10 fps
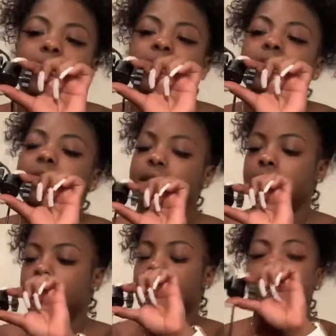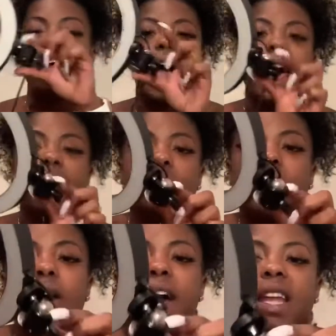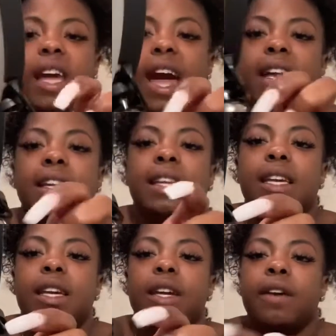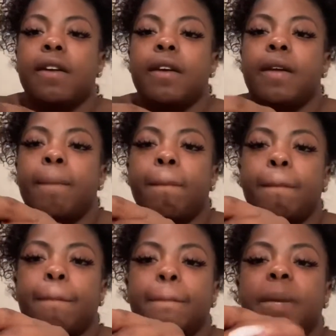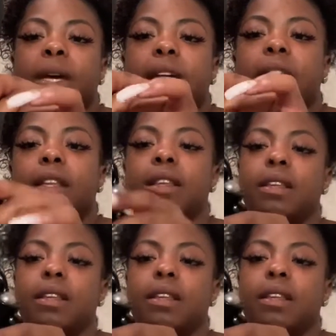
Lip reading: a, I don't know how they got it in here, but